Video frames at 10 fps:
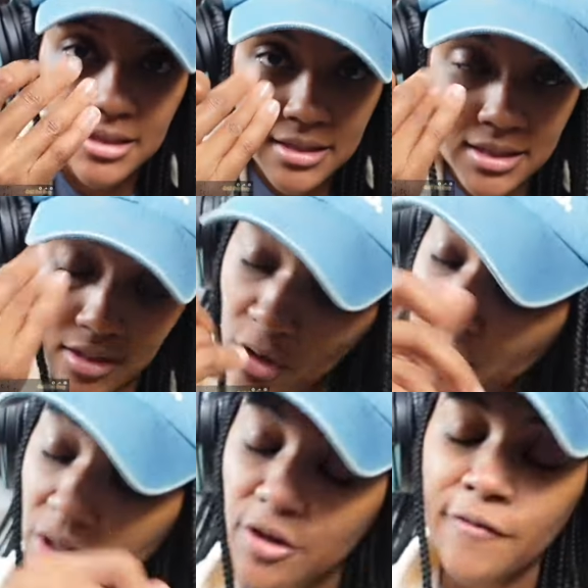Get over
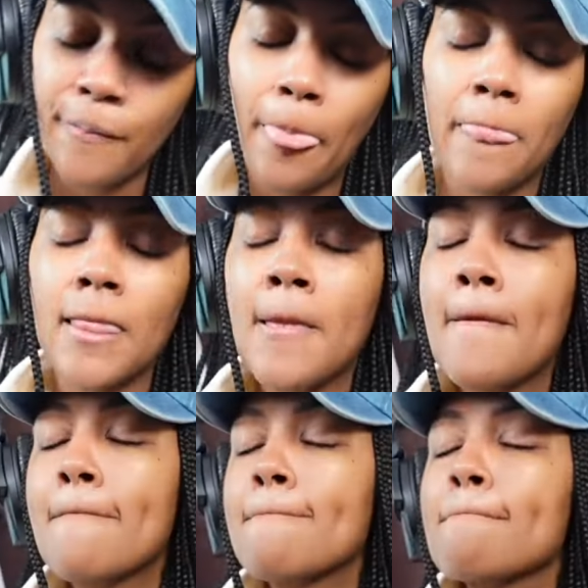here.
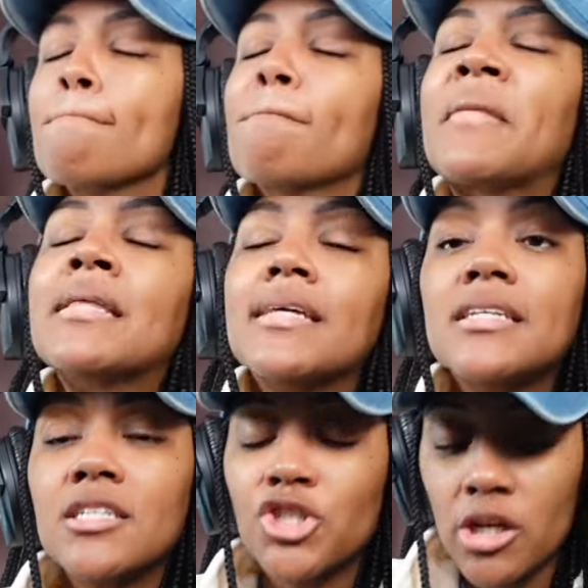Ladies
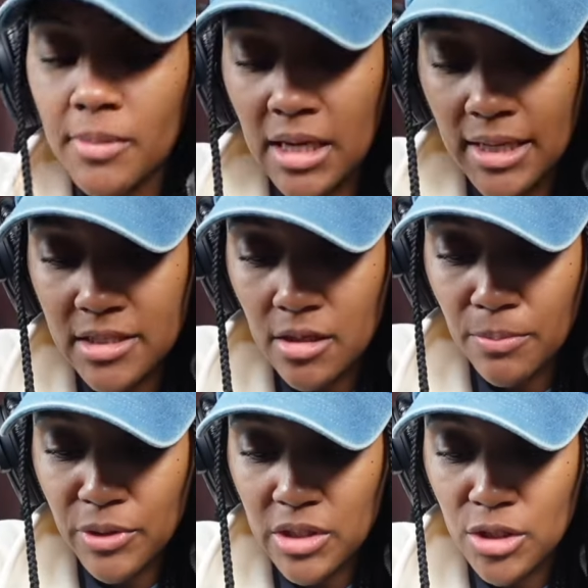and gentlemen, I'd like to
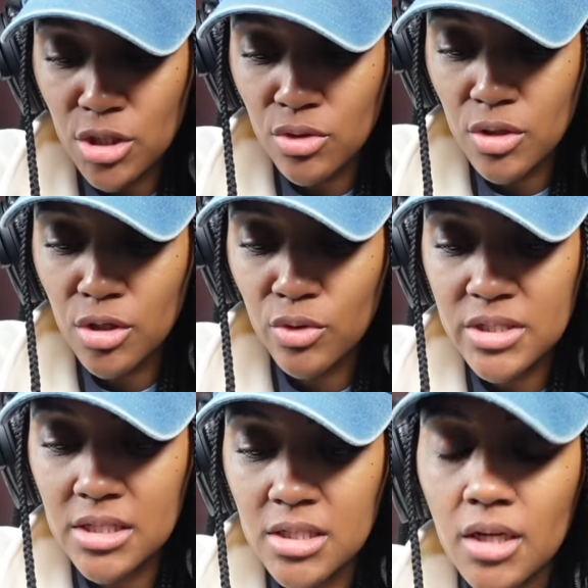present to you the newest
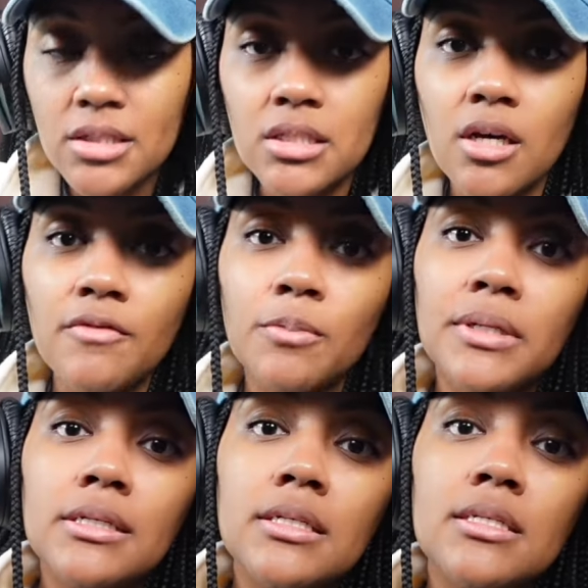inductee of the
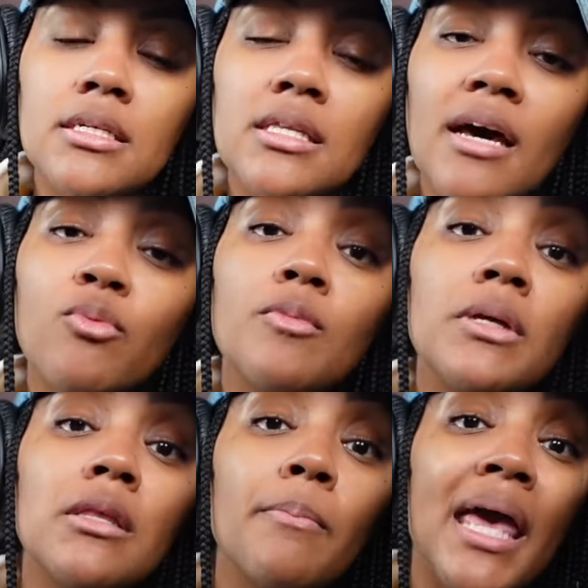PDC. That would be
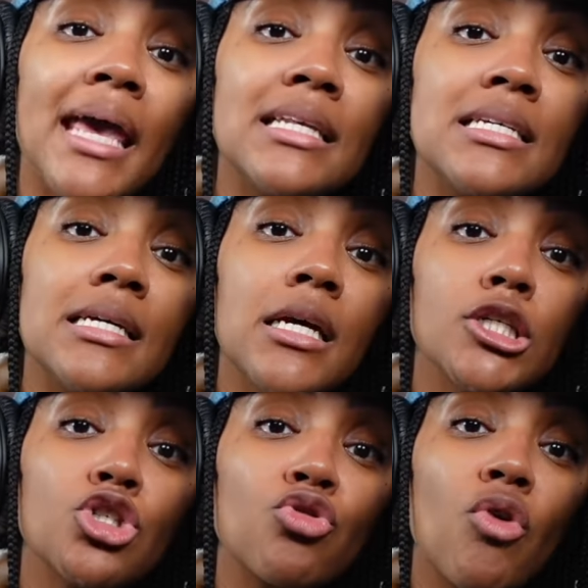the Panty
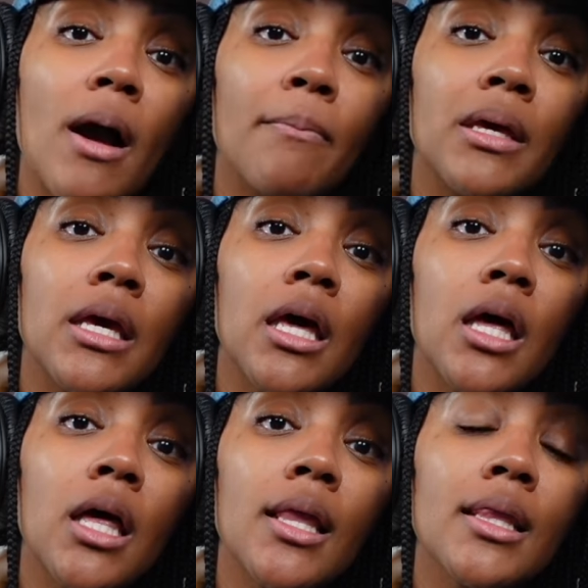Dropping
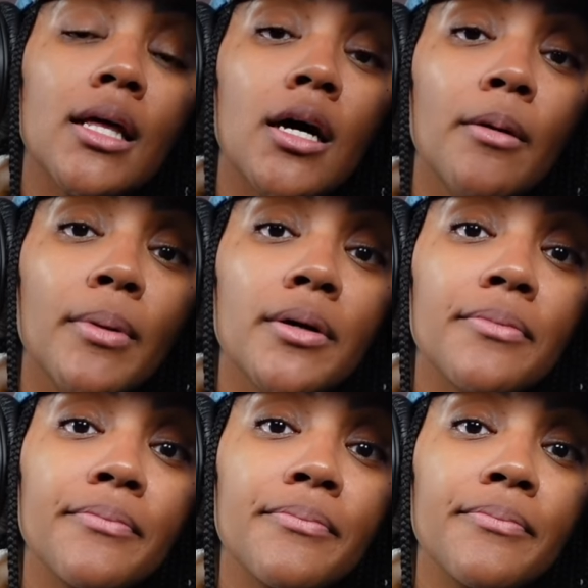Club.
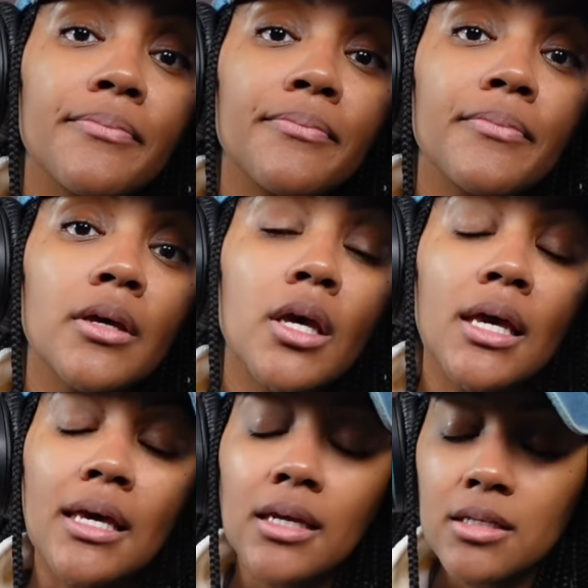
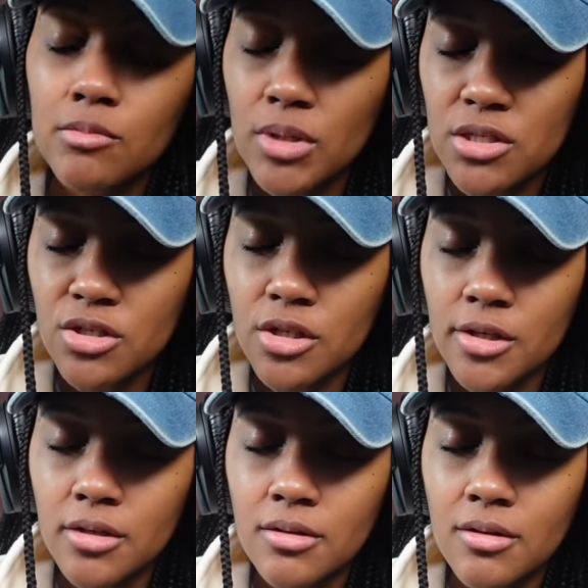It is Mr.
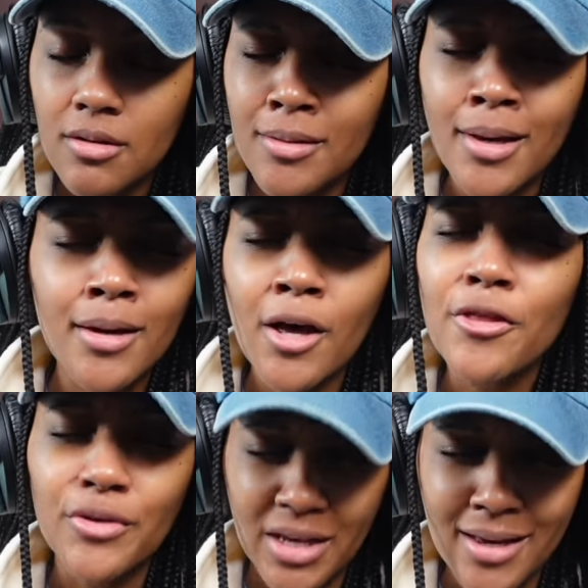None
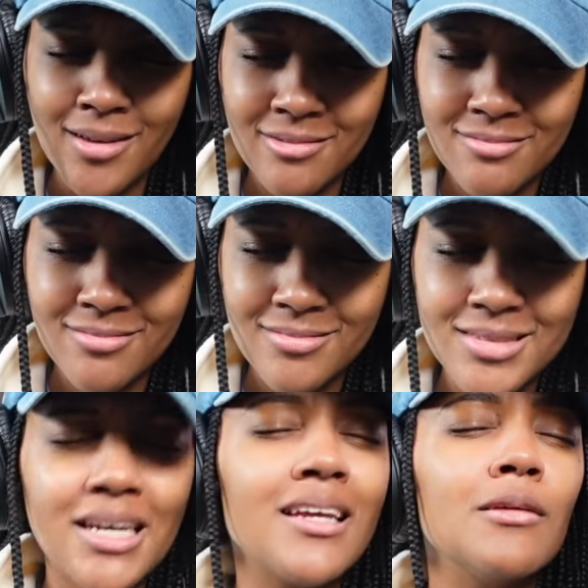other than
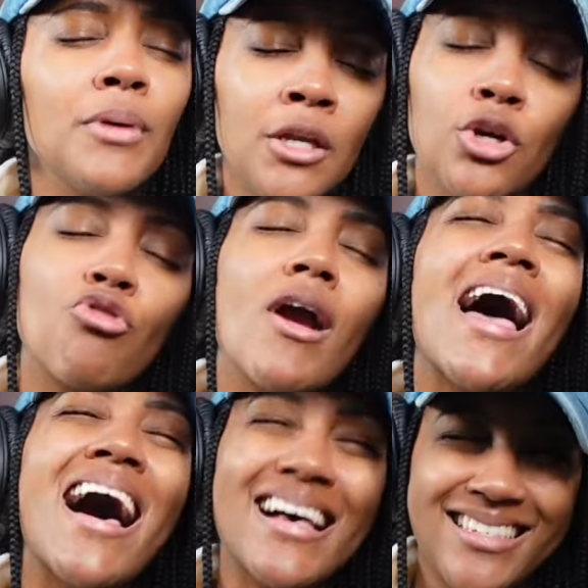Teddy
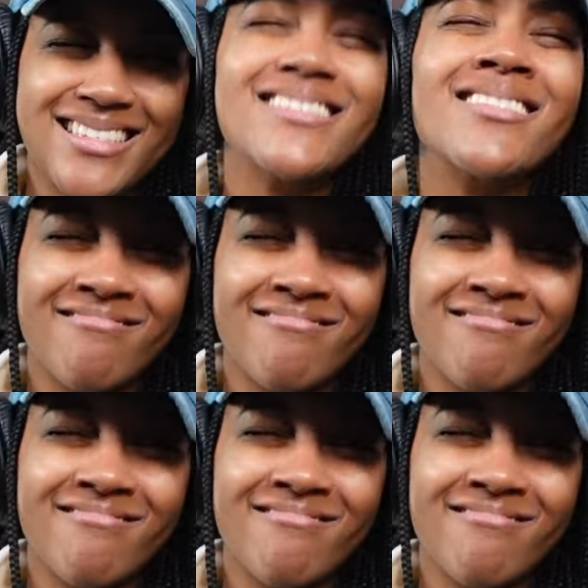Pendergrass.